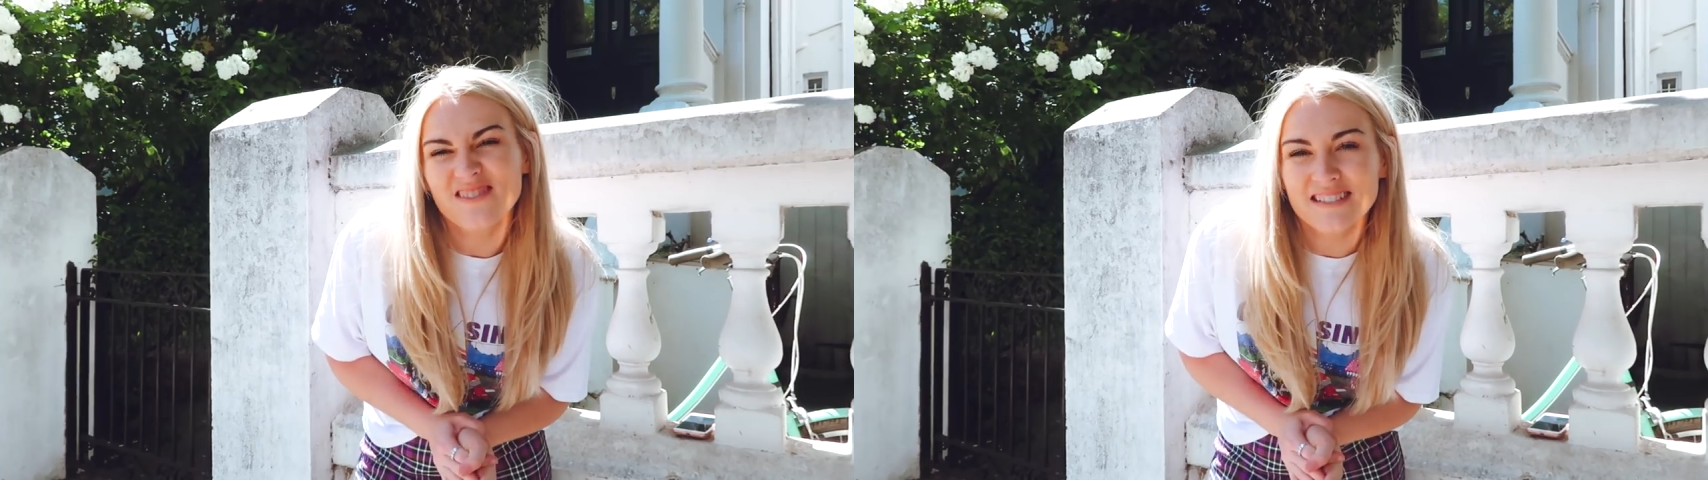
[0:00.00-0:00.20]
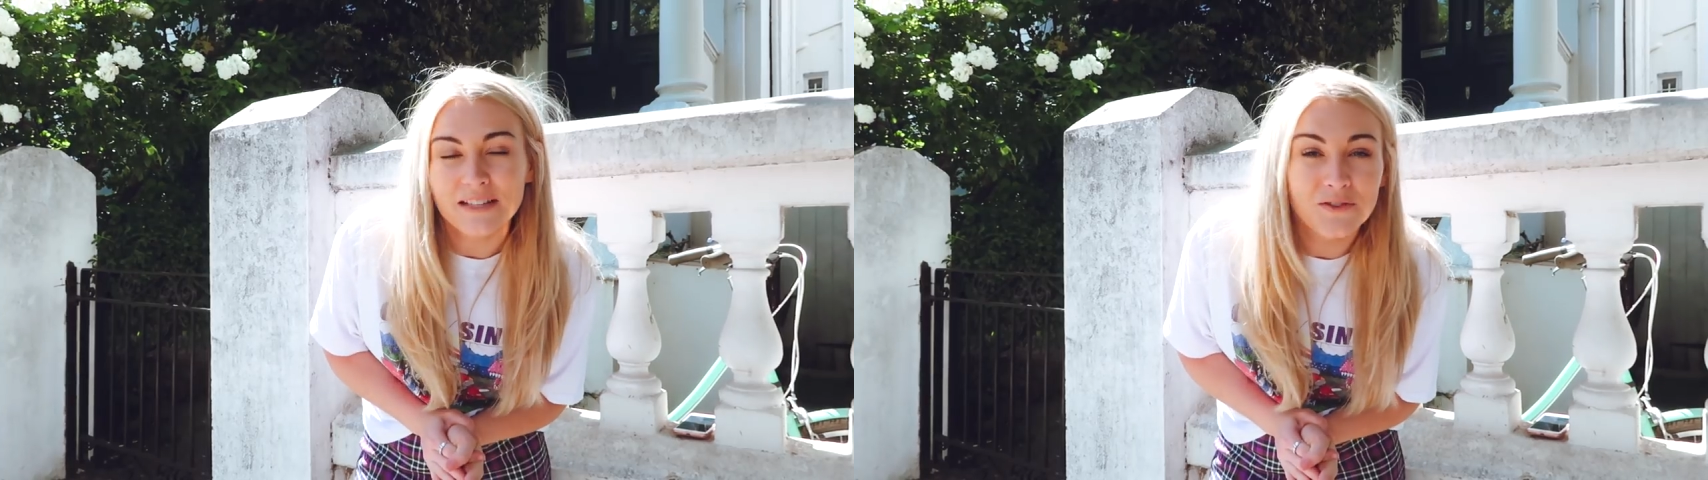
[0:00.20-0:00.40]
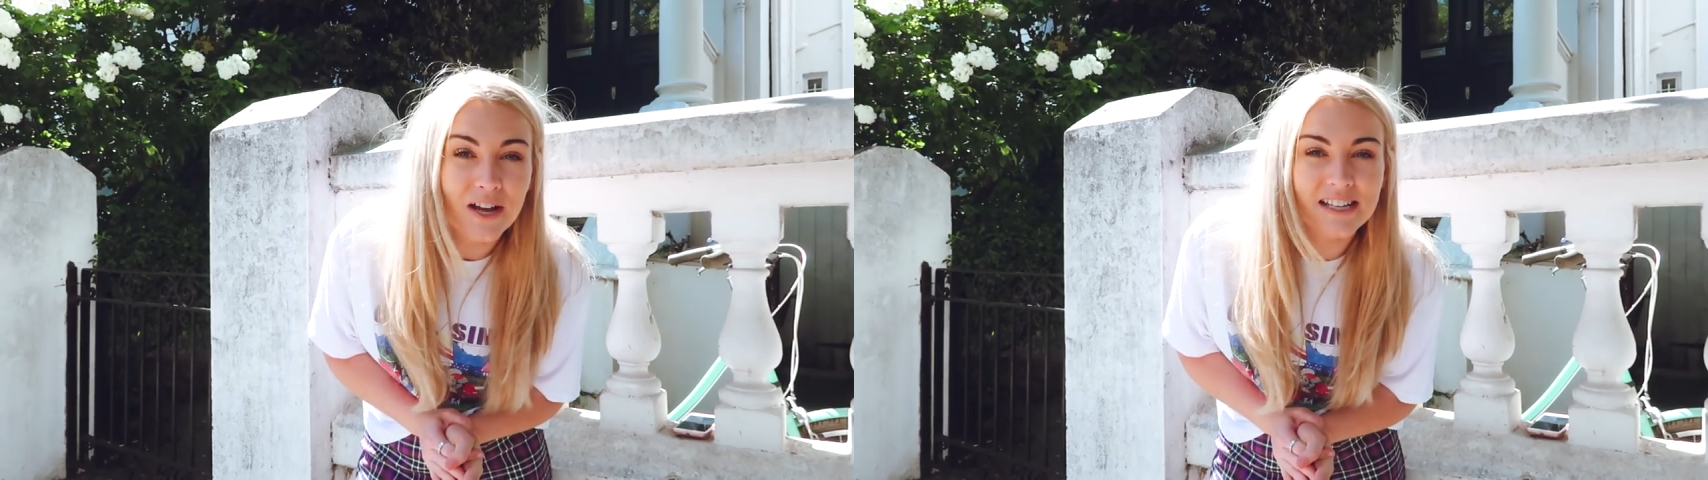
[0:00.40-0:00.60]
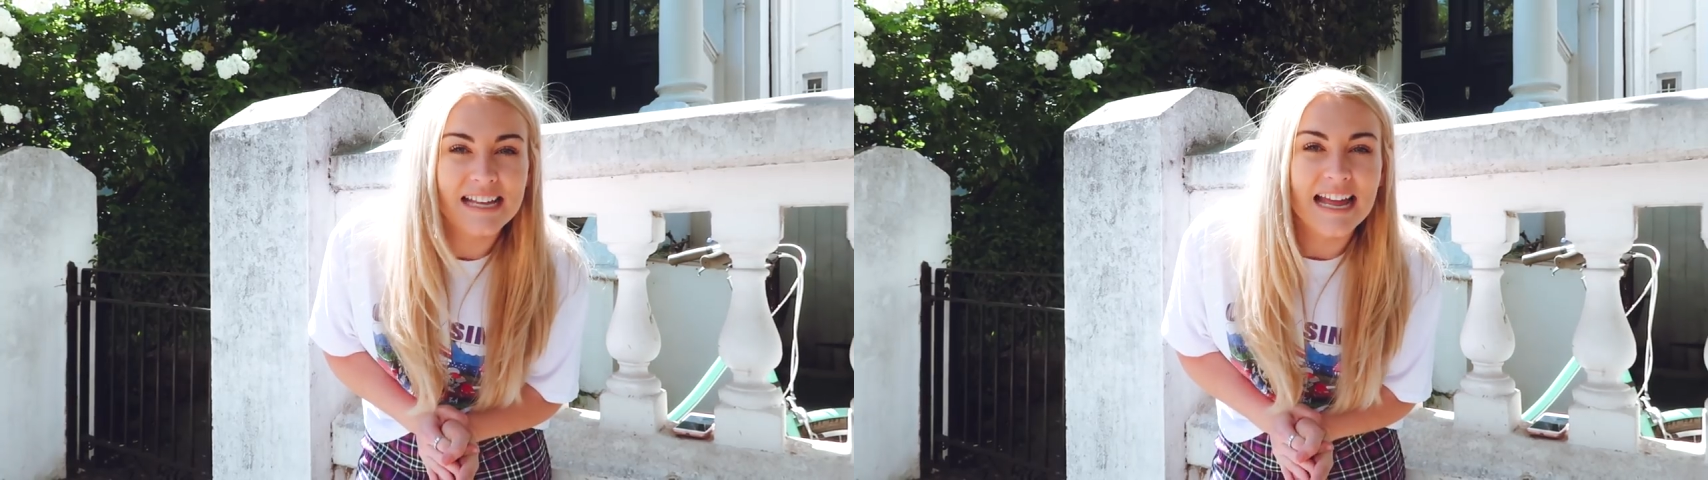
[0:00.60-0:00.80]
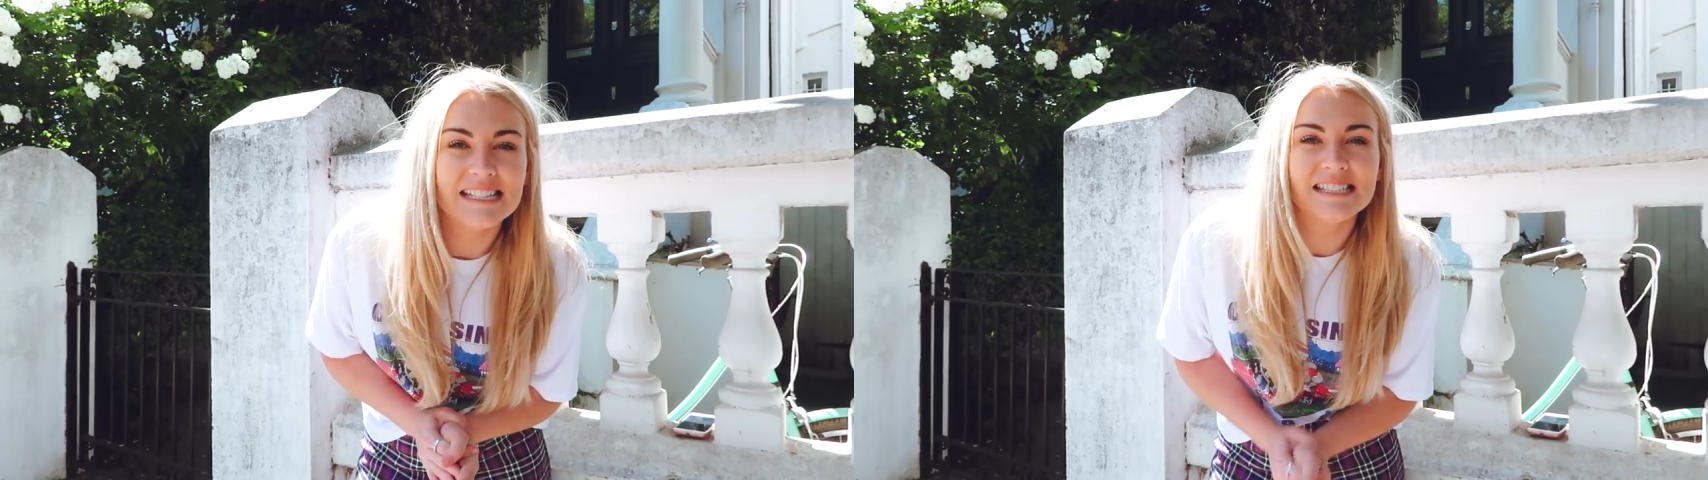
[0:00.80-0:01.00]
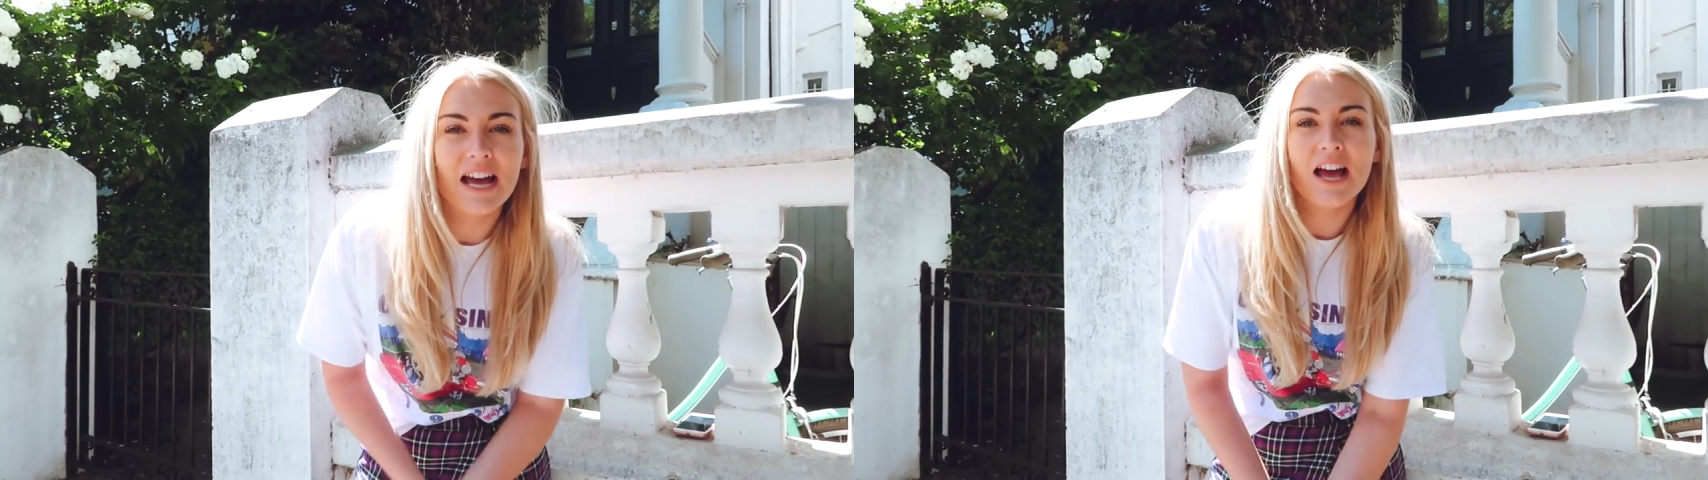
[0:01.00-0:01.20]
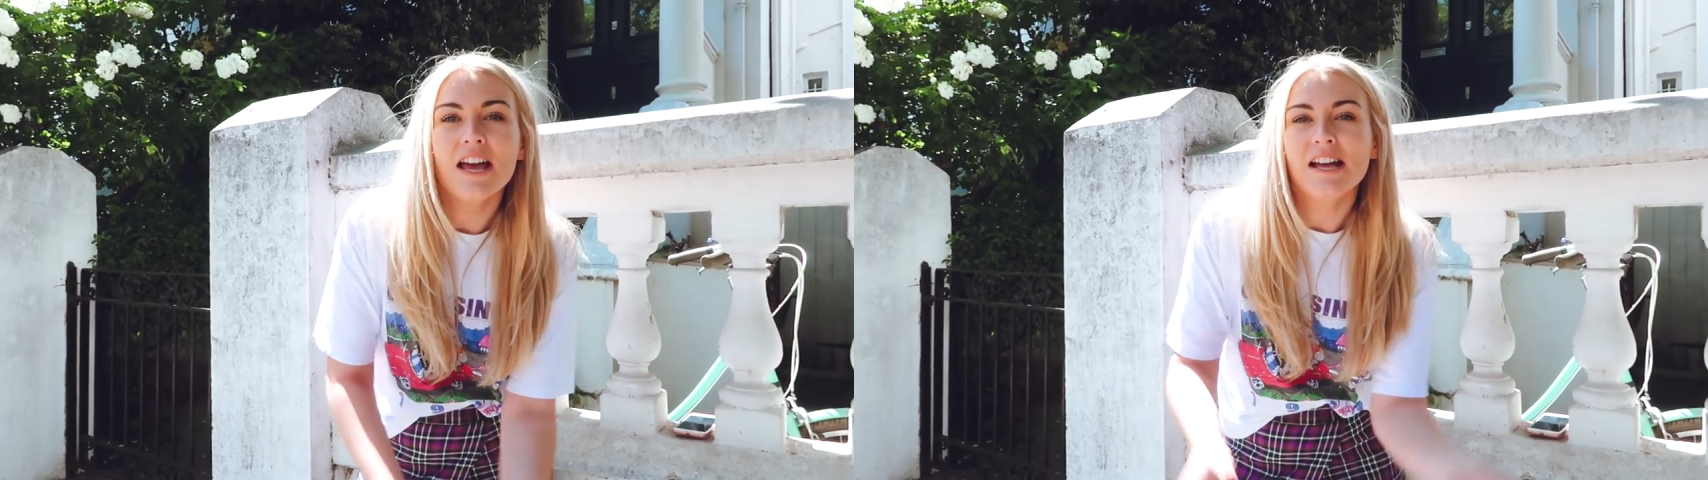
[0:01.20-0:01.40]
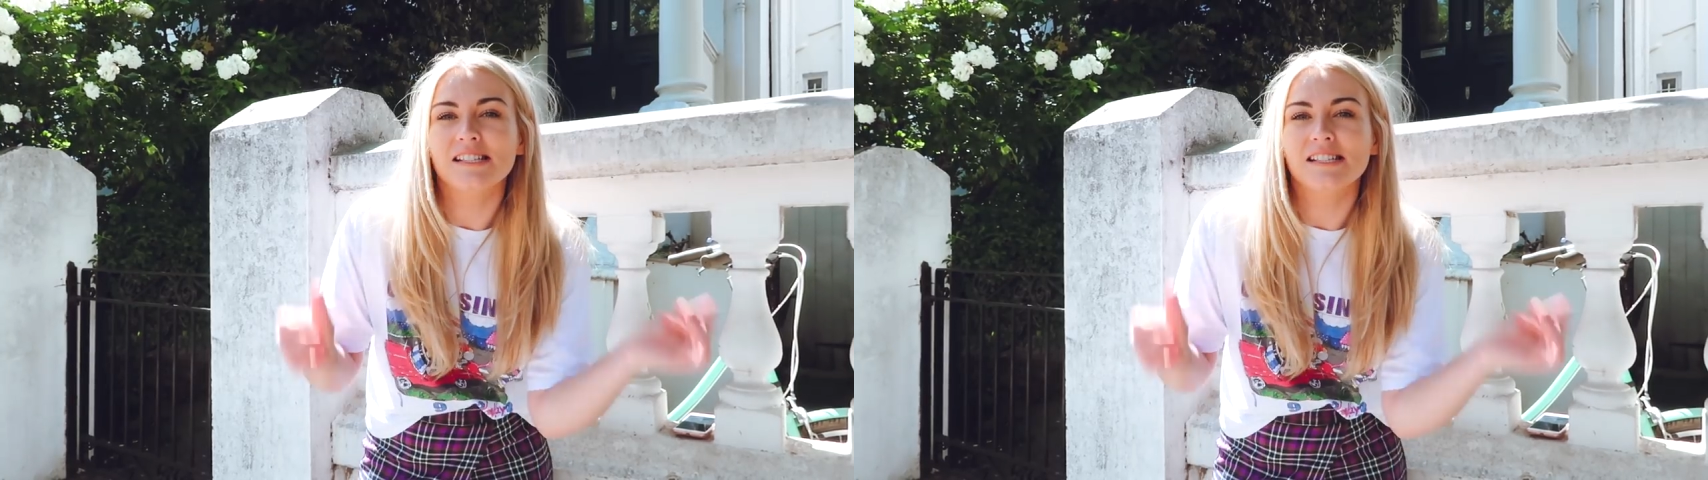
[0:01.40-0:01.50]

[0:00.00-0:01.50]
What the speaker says: contest for you guys to enter.